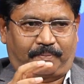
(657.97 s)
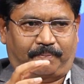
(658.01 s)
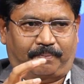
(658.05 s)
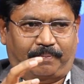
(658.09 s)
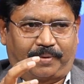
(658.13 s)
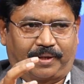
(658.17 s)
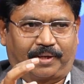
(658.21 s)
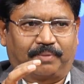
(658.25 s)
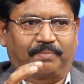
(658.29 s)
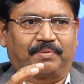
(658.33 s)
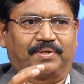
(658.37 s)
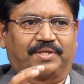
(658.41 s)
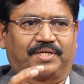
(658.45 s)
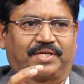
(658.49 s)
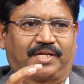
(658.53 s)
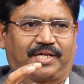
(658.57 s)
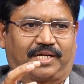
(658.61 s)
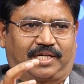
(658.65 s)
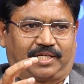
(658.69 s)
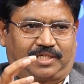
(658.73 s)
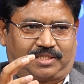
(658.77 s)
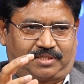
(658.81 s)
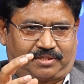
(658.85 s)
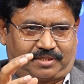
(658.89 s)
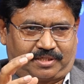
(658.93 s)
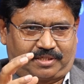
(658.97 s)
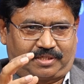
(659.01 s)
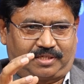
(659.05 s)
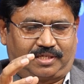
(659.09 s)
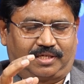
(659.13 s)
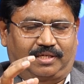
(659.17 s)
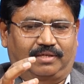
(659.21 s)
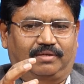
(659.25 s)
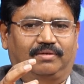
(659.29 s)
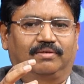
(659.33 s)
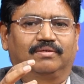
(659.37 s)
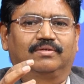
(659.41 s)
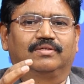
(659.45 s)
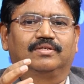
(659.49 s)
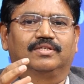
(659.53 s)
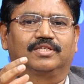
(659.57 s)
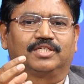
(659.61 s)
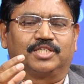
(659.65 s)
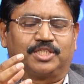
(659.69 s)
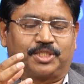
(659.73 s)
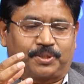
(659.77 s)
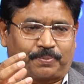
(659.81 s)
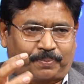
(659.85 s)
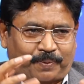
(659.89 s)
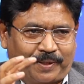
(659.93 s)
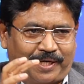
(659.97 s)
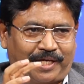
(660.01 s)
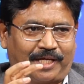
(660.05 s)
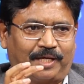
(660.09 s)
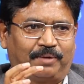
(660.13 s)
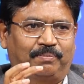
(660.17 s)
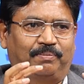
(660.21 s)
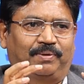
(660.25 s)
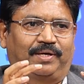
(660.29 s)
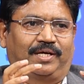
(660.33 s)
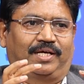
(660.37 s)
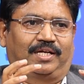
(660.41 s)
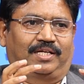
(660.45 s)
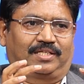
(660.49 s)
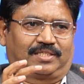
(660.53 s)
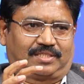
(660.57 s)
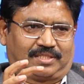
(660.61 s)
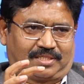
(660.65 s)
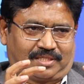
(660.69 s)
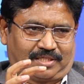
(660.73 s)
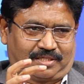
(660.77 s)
big machineries in spinning mills,